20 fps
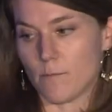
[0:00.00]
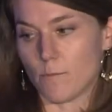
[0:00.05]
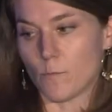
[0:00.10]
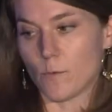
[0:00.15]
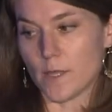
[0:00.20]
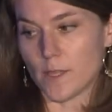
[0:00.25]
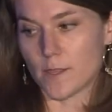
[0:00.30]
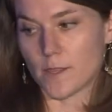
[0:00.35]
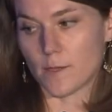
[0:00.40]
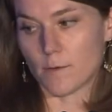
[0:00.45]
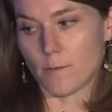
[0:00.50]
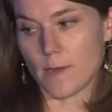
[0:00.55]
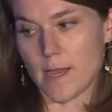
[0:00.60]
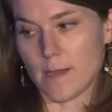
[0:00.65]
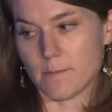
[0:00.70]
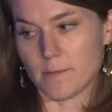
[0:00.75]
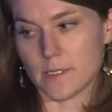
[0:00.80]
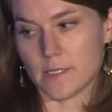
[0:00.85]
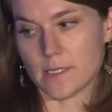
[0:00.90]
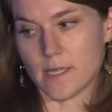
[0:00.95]
with the
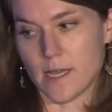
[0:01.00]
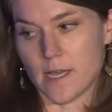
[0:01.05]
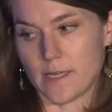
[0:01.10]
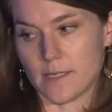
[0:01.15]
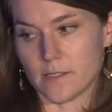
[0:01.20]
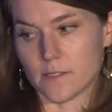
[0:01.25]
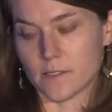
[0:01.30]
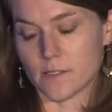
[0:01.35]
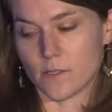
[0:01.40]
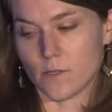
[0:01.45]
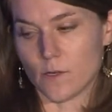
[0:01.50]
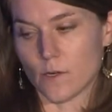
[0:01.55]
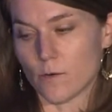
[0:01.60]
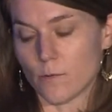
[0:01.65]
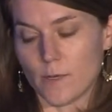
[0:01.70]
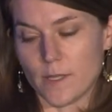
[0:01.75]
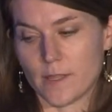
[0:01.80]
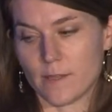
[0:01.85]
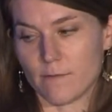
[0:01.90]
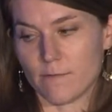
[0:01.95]
ramp design, or
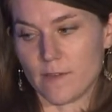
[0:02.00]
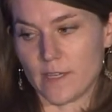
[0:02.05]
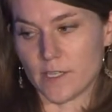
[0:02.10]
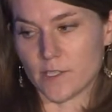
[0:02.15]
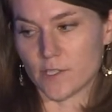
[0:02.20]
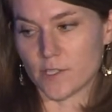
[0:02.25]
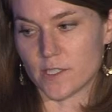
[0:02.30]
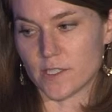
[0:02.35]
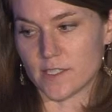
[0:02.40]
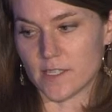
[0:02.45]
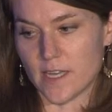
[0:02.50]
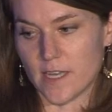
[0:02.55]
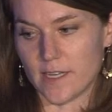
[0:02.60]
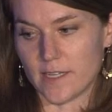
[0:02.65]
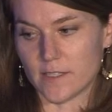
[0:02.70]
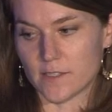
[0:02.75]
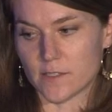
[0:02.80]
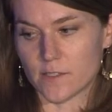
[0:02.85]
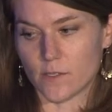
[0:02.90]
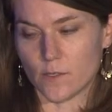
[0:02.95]
with the fish
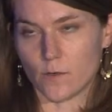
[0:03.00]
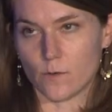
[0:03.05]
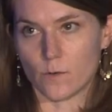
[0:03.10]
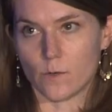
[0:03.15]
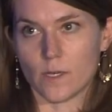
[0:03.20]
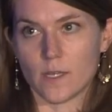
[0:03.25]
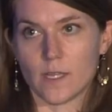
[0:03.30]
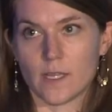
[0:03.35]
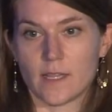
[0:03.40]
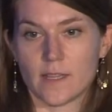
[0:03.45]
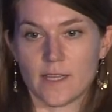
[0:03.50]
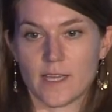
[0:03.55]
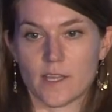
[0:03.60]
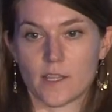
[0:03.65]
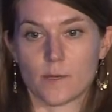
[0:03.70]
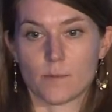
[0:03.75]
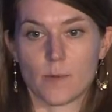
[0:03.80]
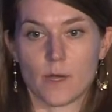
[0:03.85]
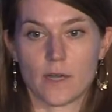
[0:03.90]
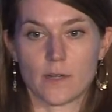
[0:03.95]
design. So the
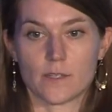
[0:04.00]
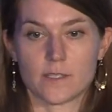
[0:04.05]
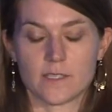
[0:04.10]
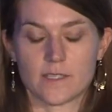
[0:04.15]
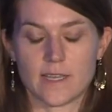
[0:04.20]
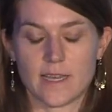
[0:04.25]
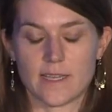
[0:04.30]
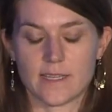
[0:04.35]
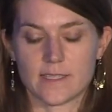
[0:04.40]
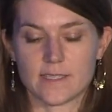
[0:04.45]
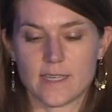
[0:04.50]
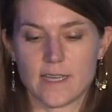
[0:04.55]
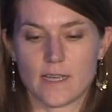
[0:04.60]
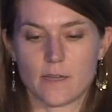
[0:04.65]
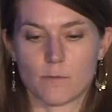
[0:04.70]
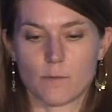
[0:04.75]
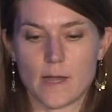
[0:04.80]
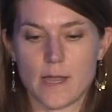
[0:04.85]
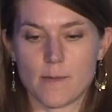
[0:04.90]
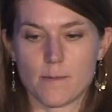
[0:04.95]
other parts that
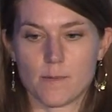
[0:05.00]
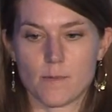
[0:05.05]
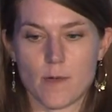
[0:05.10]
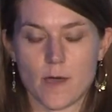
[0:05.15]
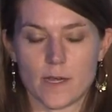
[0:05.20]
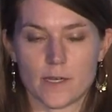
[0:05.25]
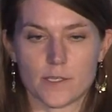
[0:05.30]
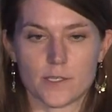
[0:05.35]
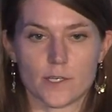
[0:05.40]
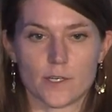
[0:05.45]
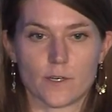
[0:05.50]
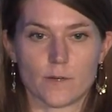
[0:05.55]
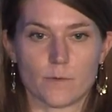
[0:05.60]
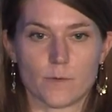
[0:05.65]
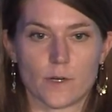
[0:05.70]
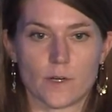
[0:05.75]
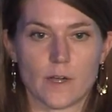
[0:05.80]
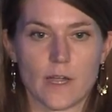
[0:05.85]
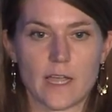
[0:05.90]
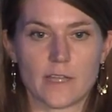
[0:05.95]
ramp monitored
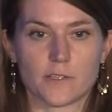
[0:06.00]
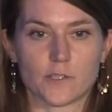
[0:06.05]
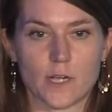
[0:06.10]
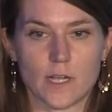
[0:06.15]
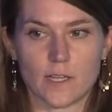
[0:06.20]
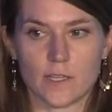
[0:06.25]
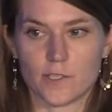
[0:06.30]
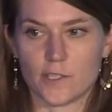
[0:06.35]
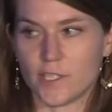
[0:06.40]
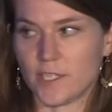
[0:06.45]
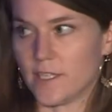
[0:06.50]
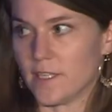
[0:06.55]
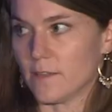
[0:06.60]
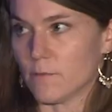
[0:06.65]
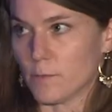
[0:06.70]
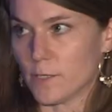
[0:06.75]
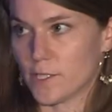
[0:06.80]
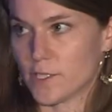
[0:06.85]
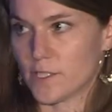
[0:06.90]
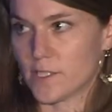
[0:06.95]
were hydrology,
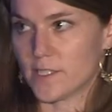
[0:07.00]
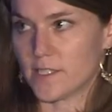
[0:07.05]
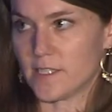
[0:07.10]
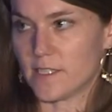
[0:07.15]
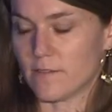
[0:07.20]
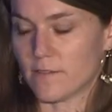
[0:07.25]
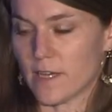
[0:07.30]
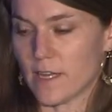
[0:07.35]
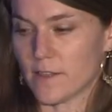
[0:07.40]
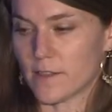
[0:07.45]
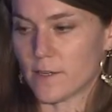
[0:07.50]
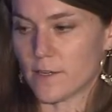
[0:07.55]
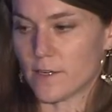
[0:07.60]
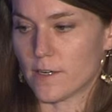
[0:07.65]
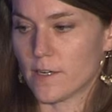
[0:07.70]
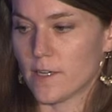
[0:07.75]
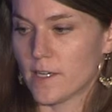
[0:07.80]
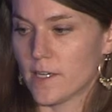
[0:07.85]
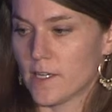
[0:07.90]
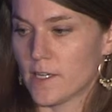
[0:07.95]
which Steve
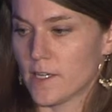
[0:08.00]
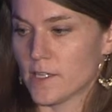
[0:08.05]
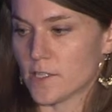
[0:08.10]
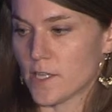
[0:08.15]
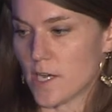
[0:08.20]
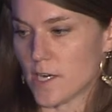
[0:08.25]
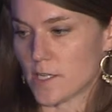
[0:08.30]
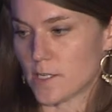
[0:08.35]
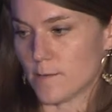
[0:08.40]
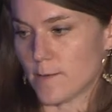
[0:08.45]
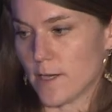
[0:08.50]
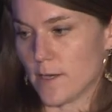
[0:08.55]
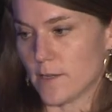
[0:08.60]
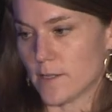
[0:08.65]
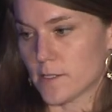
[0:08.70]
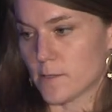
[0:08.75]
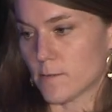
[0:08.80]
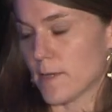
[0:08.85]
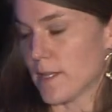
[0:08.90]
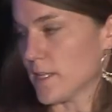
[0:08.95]
Gunther talked about,
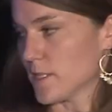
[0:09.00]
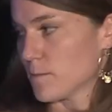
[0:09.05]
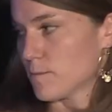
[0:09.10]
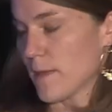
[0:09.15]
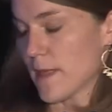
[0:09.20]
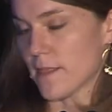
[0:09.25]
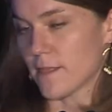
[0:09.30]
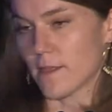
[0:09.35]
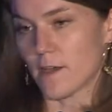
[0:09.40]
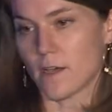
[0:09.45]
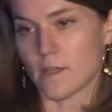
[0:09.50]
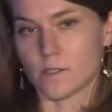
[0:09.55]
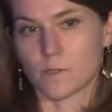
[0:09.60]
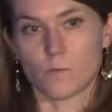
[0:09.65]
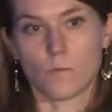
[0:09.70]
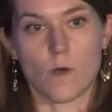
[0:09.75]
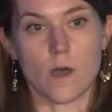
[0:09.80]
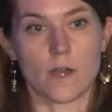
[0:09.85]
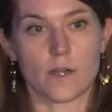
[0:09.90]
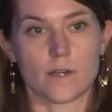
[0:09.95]
as well as
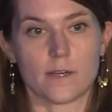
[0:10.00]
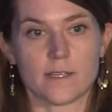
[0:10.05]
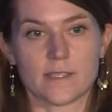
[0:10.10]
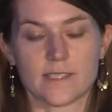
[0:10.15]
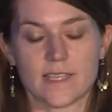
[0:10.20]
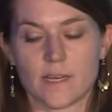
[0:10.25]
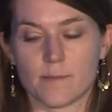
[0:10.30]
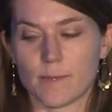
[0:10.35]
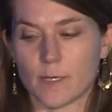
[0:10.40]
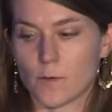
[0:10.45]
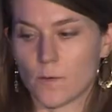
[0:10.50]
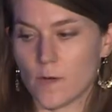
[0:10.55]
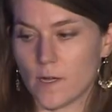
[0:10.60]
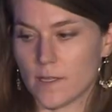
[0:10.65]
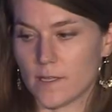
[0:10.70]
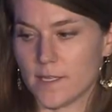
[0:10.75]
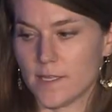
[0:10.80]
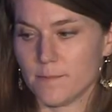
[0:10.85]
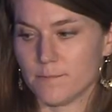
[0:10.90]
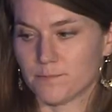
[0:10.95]
benthos, water, and sediment
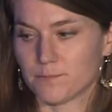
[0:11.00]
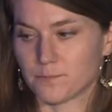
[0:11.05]
quality.